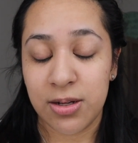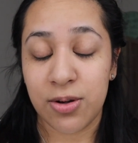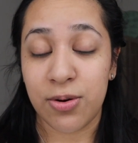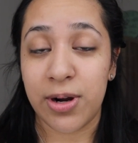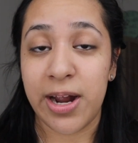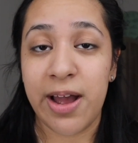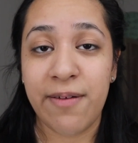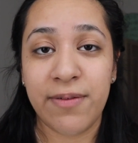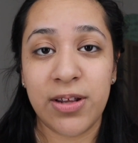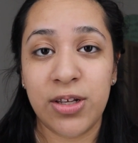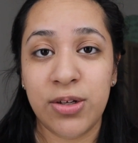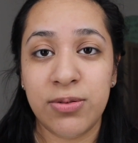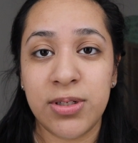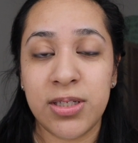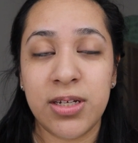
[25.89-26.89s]
or haven't
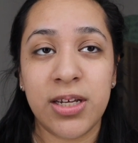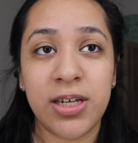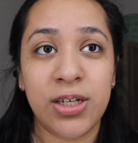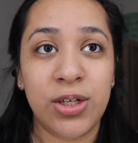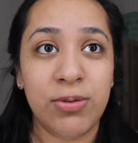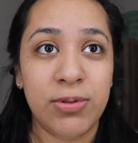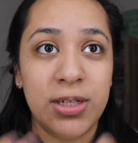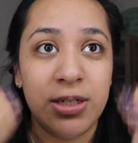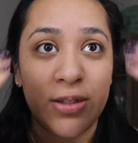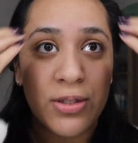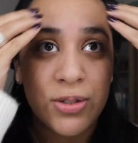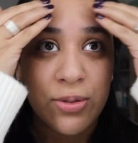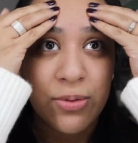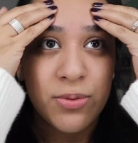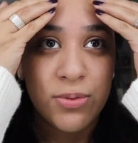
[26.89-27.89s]
used it, you need
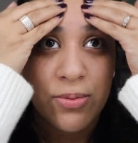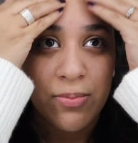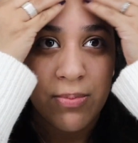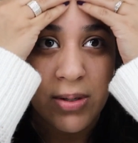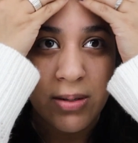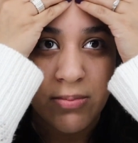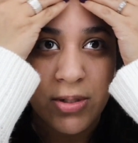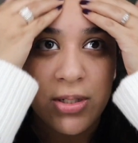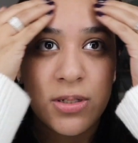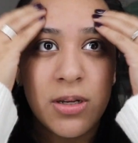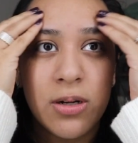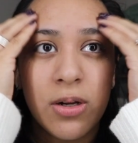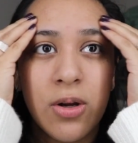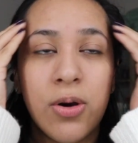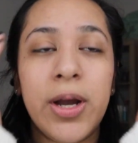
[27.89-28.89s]
to. But I'm just
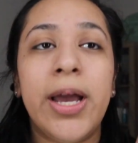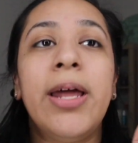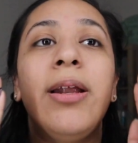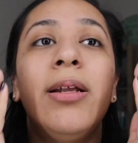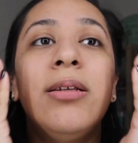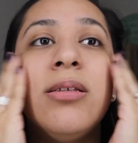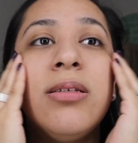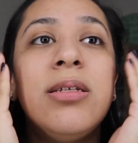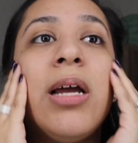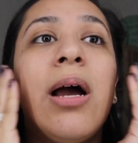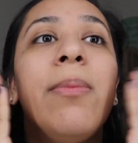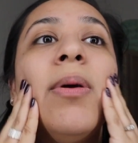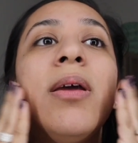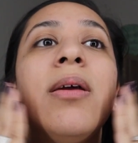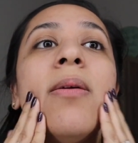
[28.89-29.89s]
gonna go ahead and
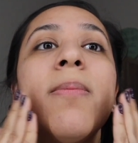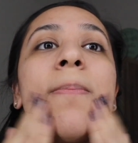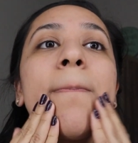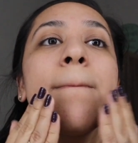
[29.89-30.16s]
dab it.